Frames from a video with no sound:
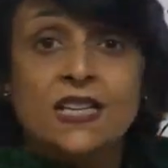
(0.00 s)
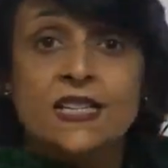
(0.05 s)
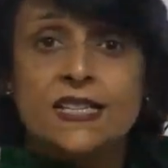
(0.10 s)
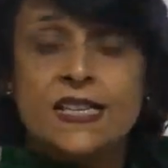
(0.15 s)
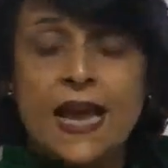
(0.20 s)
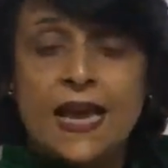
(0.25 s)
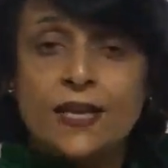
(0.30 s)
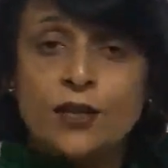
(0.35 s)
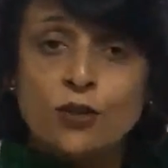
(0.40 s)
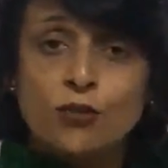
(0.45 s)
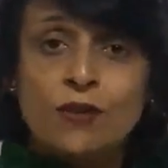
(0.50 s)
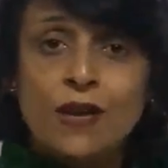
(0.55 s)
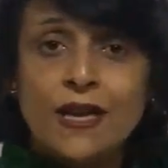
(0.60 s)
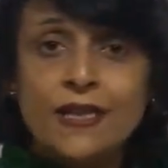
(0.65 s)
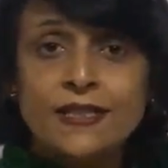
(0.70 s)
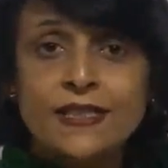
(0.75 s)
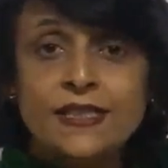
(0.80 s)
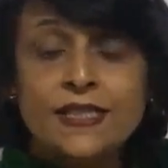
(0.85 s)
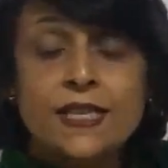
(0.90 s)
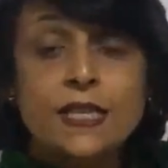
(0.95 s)

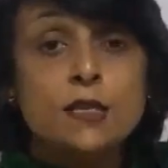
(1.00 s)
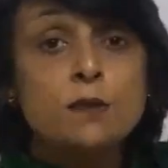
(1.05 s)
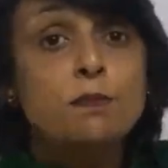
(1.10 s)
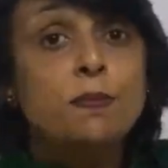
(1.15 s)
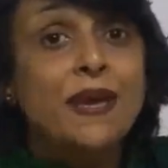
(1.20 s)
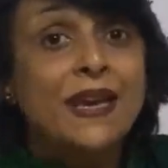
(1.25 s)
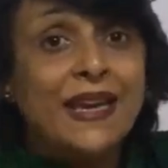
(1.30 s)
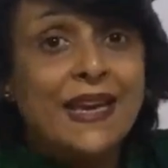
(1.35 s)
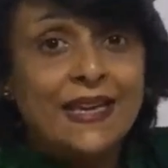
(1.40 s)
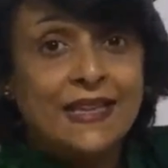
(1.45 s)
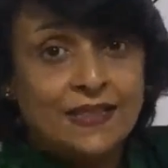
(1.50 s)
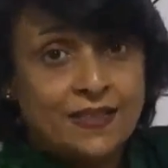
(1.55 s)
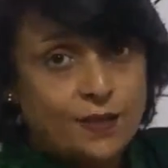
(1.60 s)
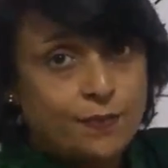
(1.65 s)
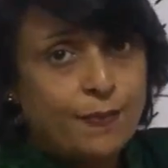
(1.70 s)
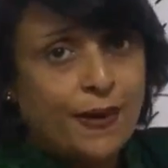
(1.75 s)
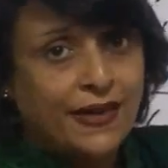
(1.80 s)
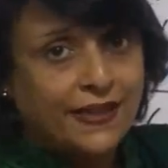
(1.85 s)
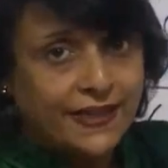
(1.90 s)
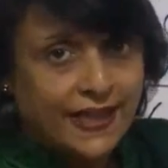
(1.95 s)
Cytokinesis begins
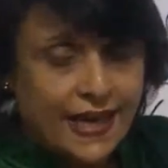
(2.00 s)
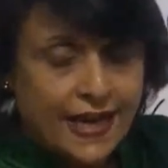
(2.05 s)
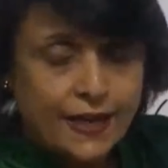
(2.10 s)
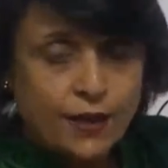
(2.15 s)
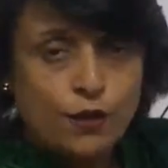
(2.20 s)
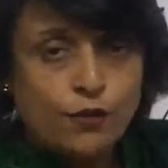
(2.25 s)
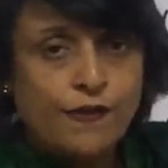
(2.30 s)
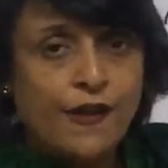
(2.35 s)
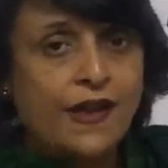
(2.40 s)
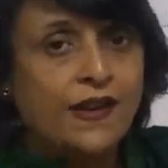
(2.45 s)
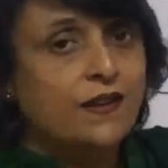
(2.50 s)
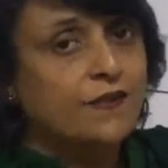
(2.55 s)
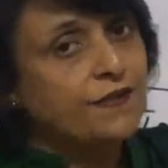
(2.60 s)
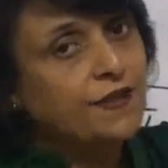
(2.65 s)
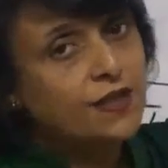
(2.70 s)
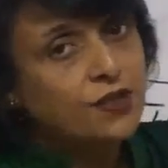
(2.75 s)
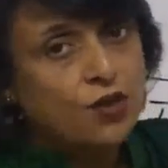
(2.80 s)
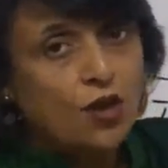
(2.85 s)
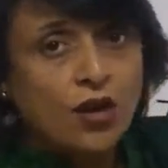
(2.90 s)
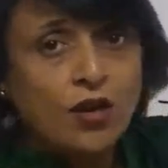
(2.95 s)
by the end of
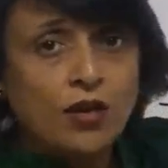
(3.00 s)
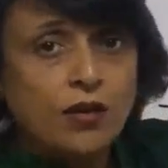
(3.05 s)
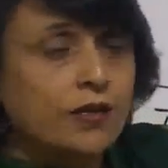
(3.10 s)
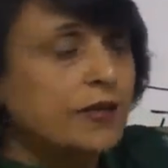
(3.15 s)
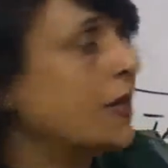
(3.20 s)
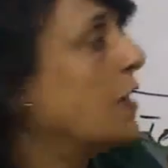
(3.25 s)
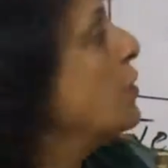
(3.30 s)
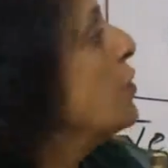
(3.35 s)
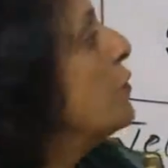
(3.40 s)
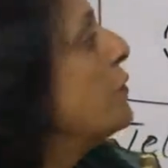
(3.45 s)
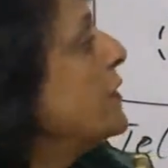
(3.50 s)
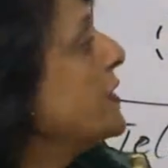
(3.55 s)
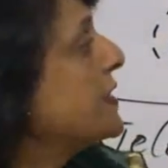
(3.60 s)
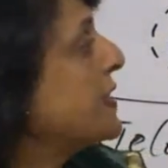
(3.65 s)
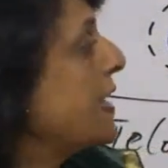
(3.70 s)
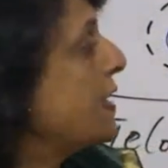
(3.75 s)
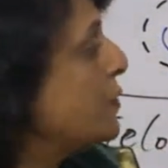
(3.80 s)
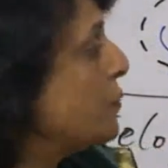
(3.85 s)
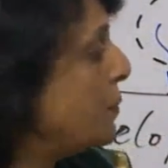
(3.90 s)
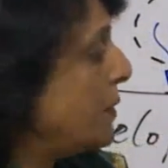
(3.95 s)
anaphase or telophase,
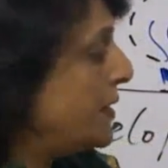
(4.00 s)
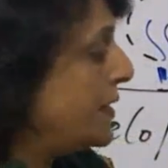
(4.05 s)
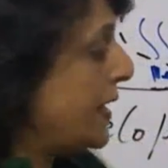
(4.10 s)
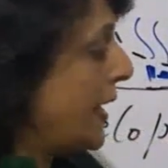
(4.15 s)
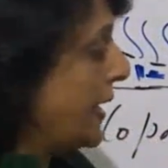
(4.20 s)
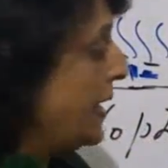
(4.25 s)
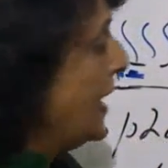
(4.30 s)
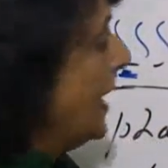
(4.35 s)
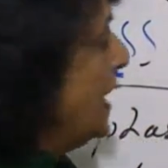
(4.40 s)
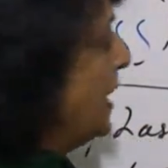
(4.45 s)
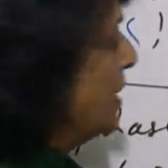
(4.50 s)
as we said.